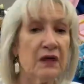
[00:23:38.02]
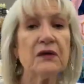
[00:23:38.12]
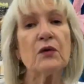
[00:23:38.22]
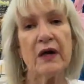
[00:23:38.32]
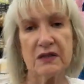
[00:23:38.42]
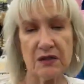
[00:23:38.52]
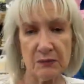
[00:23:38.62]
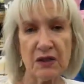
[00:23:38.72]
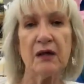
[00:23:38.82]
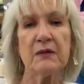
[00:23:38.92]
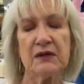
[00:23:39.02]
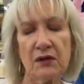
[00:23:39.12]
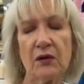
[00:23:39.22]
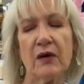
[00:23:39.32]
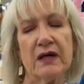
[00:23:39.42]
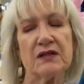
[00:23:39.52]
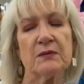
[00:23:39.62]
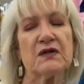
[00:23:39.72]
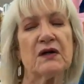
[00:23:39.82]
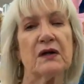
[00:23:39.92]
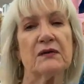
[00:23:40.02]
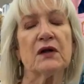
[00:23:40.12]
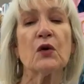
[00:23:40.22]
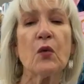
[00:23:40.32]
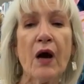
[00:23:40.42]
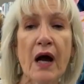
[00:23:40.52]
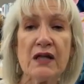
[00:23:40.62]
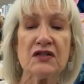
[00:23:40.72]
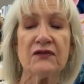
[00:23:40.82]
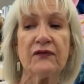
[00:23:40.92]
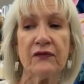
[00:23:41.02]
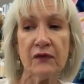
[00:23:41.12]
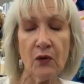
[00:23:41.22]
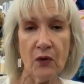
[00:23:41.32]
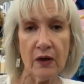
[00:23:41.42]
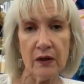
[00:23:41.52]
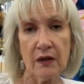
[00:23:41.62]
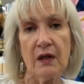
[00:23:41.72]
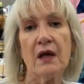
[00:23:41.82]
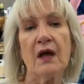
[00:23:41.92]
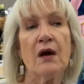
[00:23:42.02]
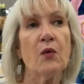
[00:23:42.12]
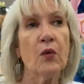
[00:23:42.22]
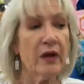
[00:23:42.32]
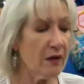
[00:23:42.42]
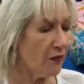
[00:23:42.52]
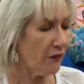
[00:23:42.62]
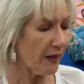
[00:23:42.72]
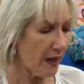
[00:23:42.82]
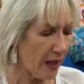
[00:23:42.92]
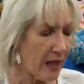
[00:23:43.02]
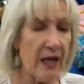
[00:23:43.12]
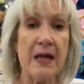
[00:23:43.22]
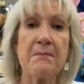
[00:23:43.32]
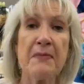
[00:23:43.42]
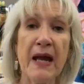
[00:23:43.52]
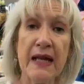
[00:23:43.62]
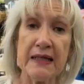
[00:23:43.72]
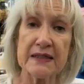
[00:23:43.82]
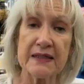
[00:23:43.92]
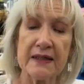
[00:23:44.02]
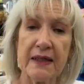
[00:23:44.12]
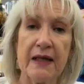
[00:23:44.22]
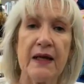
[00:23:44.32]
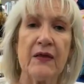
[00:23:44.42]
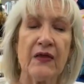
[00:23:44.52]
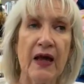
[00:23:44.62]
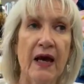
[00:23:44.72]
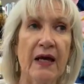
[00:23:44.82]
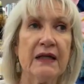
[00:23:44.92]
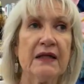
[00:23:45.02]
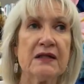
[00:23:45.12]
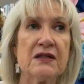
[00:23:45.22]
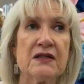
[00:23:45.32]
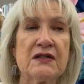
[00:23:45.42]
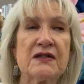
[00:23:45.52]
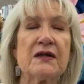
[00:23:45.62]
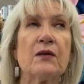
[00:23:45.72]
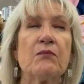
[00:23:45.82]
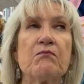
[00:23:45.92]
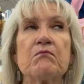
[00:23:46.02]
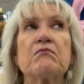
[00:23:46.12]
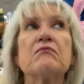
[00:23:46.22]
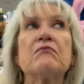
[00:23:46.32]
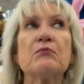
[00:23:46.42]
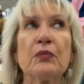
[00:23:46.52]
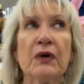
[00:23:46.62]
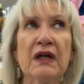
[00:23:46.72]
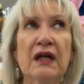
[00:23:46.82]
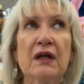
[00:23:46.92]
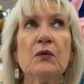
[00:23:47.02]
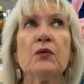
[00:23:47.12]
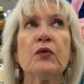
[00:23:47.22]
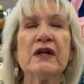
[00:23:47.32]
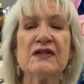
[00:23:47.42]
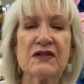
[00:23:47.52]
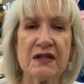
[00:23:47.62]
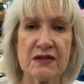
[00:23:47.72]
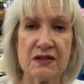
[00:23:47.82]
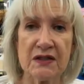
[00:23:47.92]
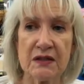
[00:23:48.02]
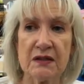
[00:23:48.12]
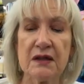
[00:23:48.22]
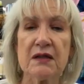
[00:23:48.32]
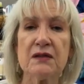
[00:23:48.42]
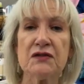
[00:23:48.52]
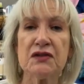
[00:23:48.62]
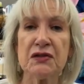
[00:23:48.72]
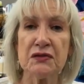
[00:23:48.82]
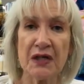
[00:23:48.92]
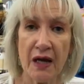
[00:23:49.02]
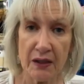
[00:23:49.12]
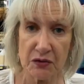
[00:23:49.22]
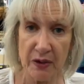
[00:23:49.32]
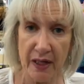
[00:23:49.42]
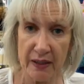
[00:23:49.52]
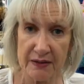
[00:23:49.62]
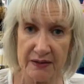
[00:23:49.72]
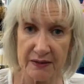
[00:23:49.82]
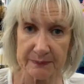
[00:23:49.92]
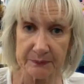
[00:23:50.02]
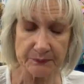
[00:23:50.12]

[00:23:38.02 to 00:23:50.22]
in the garage. I'm talking about the garage, I'm sorry. The garage floor with a paint that is pretty resistant to tire tracks.